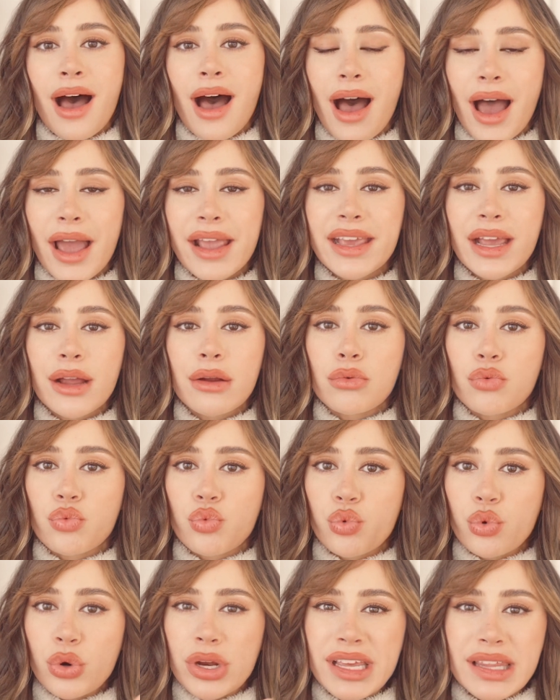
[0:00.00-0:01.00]
I get
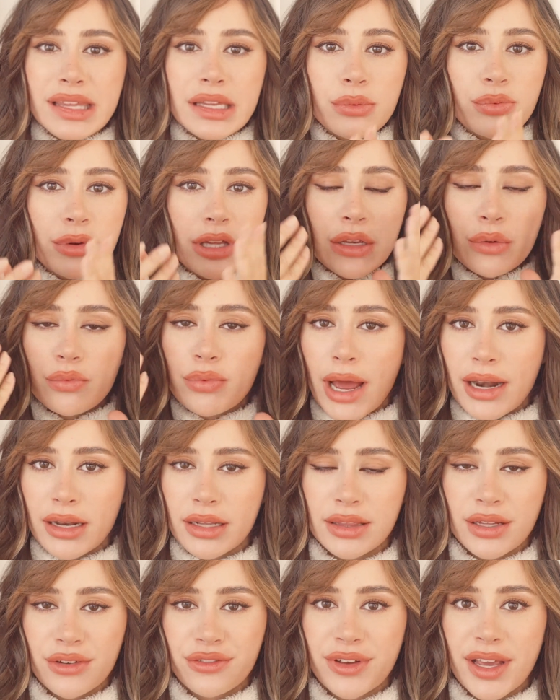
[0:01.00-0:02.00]
really, really red
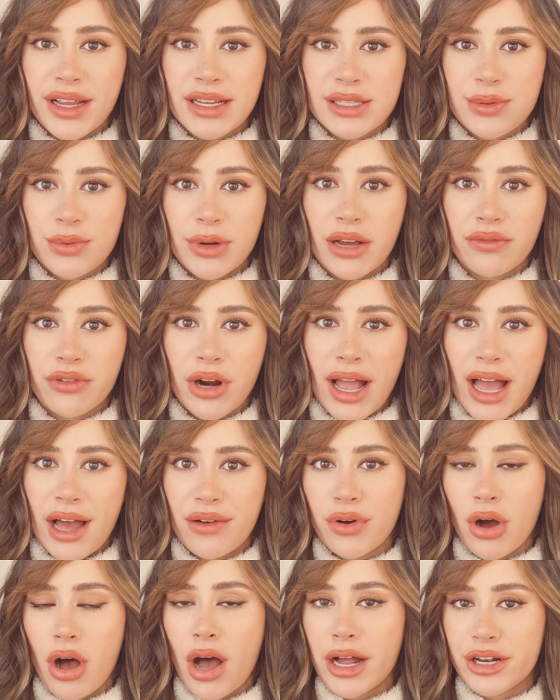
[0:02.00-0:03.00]
in the face whenever I
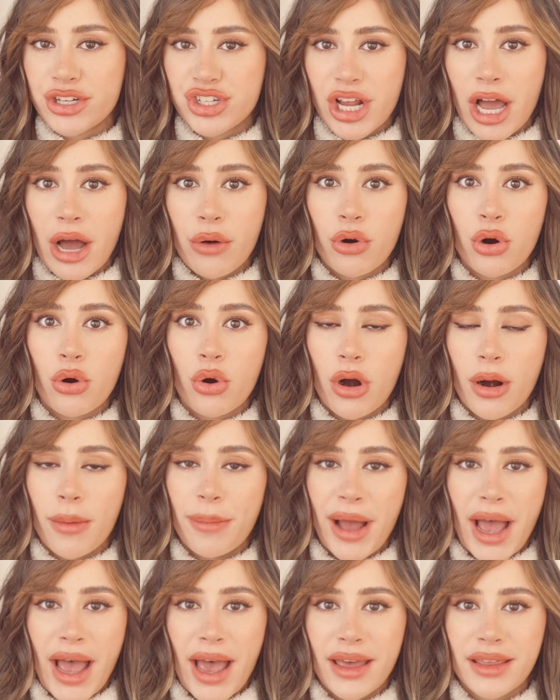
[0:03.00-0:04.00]
have a hot shower or a
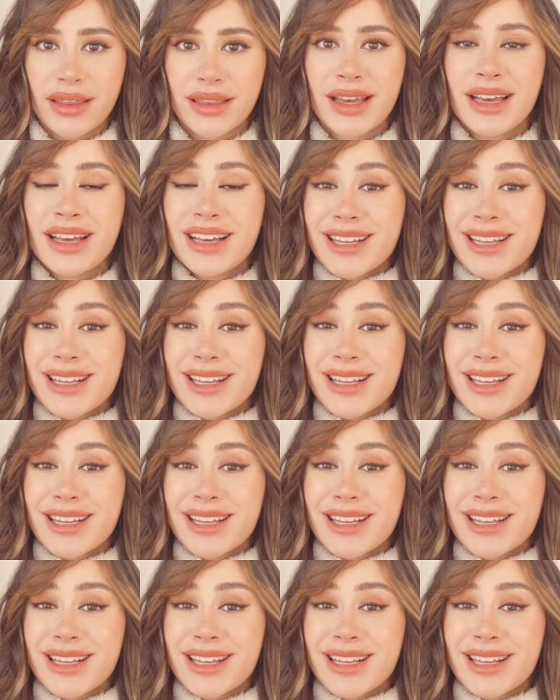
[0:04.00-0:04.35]
bath,